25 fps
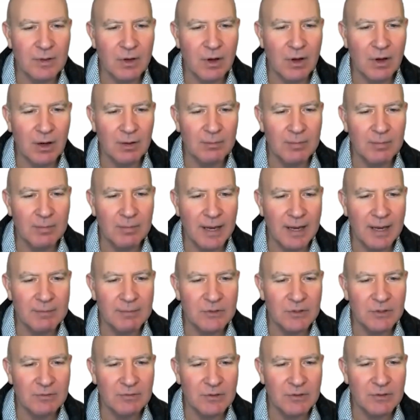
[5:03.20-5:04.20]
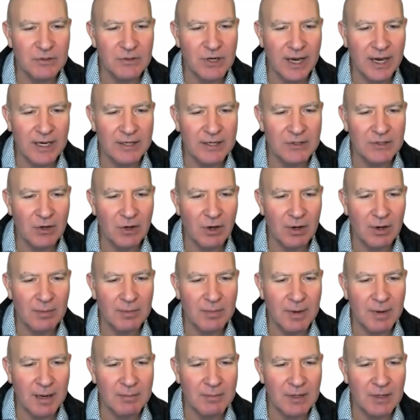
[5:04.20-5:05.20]
column name. So if you change a
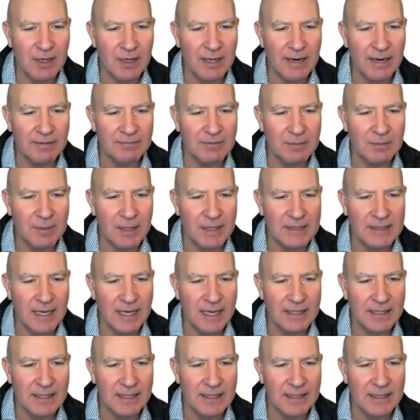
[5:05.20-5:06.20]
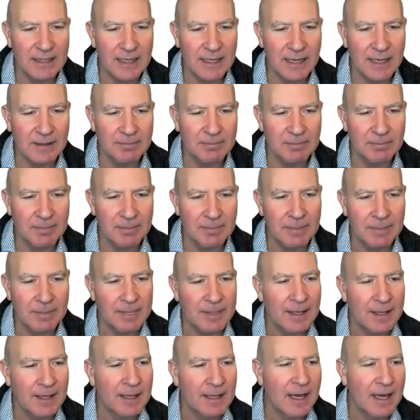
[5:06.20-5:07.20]
column name, you're going to have to maintain it in here.
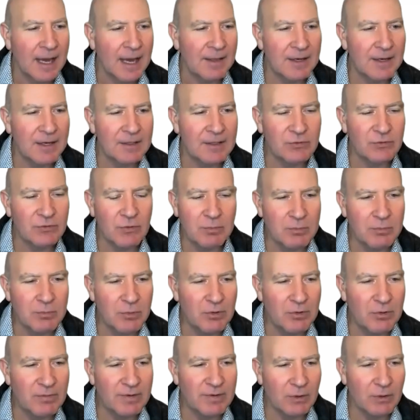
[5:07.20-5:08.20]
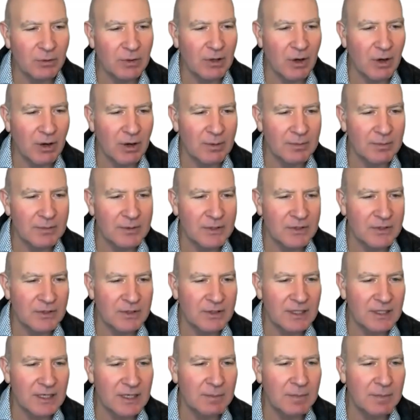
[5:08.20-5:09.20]
And then it's removing all the columns and
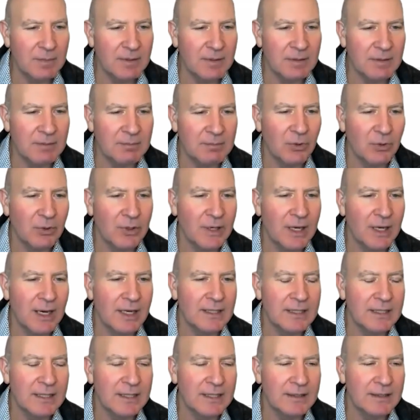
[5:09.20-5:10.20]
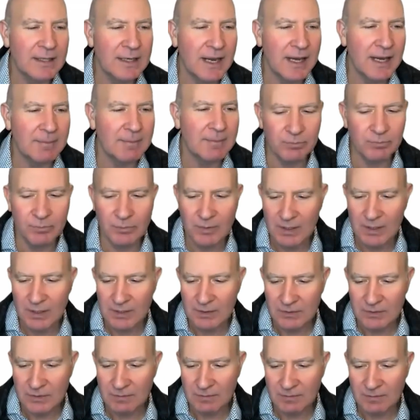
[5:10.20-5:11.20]
just keeping the employee ID and the name.
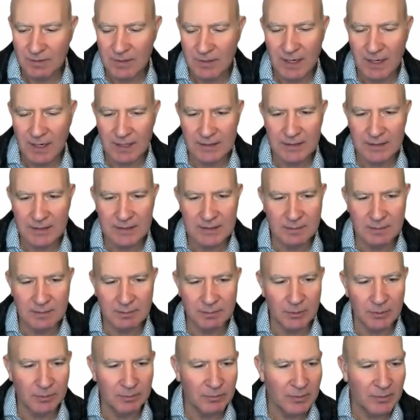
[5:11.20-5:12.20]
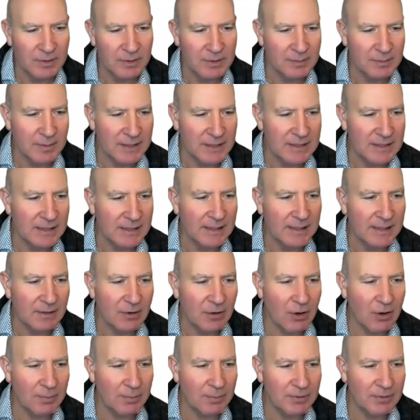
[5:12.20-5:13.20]
So very nice and simple. Basically a
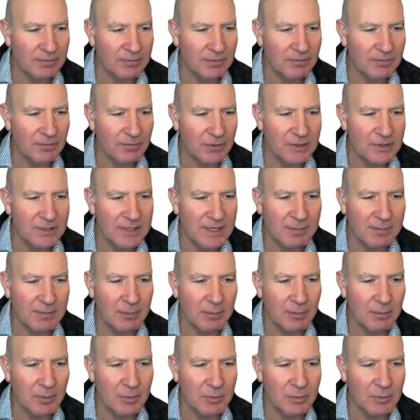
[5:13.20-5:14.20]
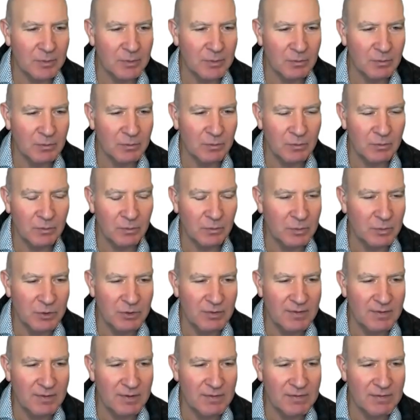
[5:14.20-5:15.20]
copy of the first table, but
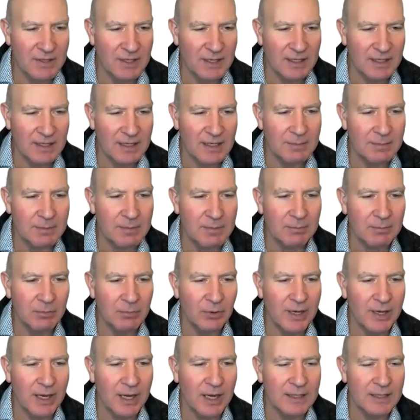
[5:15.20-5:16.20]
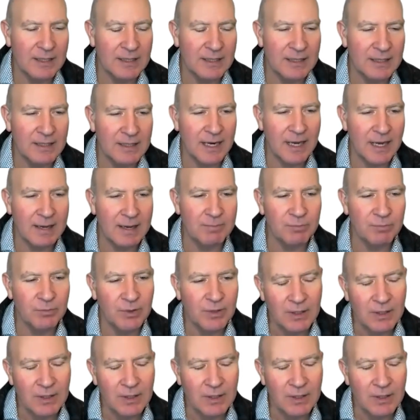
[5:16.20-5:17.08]
remove everything, keep employee ID and name.